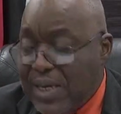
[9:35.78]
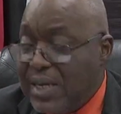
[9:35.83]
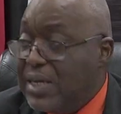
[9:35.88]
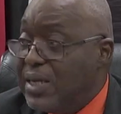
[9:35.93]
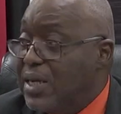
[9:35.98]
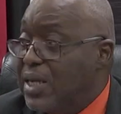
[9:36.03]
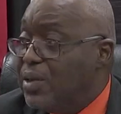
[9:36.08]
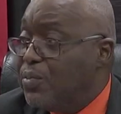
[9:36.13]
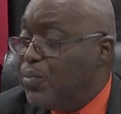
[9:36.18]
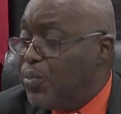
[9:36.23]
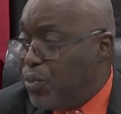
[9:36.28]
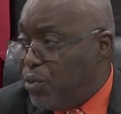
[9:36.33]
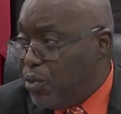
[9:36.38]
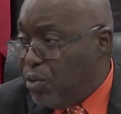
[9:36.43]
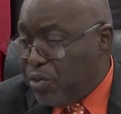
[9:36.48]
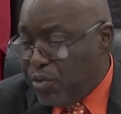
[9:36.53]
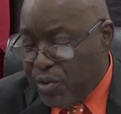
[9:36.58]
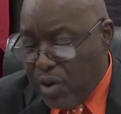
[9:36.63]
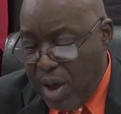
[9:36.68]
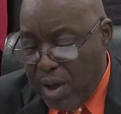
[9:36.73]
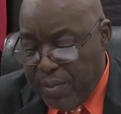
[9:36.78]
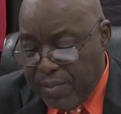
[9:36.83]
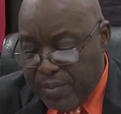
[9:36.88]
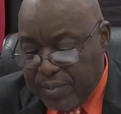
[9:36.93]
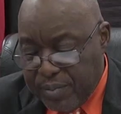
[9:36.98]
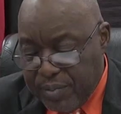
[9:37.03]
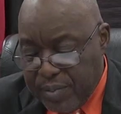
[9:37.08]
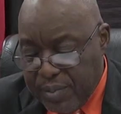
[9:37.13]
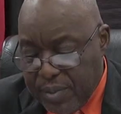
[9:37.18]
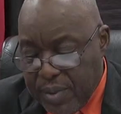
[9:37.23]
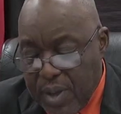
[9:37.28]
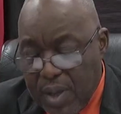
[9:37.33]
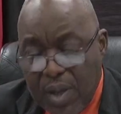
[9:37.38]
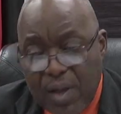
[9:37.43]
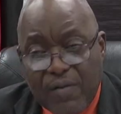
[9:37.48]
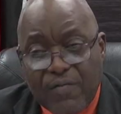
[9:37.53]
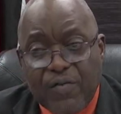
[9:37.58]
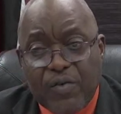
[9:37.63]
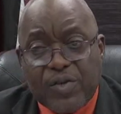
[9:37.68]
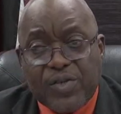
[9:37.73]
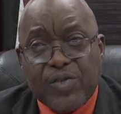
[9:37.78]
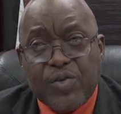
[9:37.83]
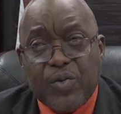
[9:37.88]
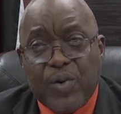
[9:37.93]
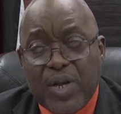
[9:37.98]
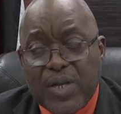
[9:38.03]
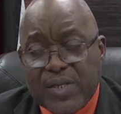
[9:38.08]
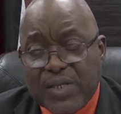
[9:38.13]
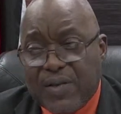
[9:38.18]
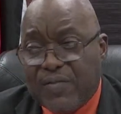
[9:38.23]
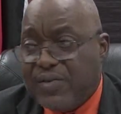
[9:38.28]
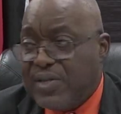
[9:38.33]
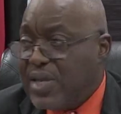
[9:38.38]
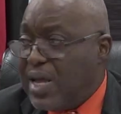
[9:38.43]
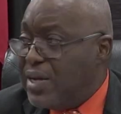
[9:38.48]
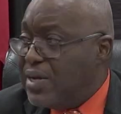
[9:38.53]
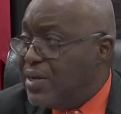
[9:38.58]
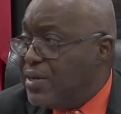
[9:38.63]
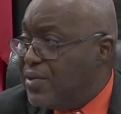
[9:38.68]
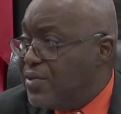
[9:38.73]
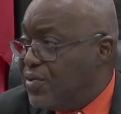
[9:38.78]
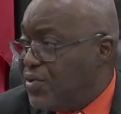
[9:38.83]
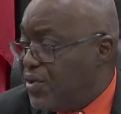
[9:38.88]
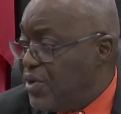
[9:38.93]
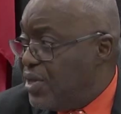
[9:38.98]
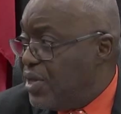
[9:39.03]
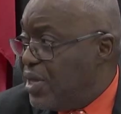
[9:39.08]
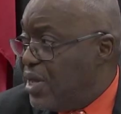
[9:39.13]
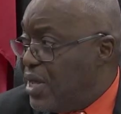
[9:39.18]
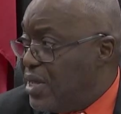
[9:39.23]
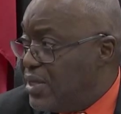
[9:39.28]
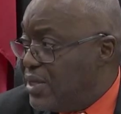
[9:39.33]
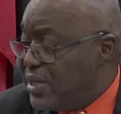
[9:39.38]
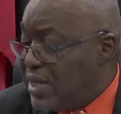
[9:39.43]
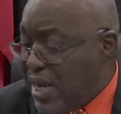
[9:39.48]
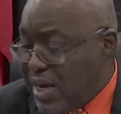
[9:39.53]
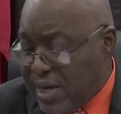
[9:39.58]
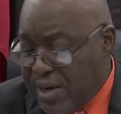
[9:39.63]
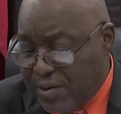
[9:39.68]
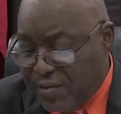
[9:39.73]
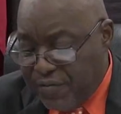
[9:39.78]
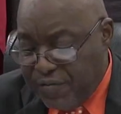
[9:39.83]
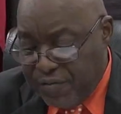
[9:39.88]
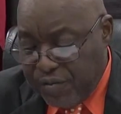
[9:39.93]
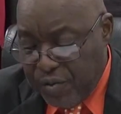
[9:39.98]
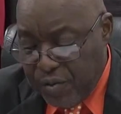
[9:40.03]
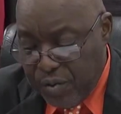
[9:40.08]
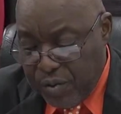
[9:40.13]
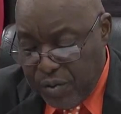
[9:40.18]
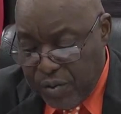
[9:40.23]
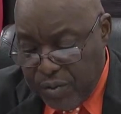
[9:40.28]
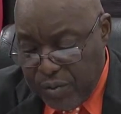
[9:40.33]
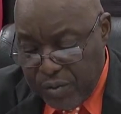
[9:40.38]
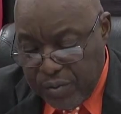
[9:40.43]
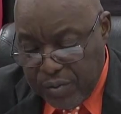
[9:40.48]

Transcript: learning program for students of Standard 3 and Standard 4.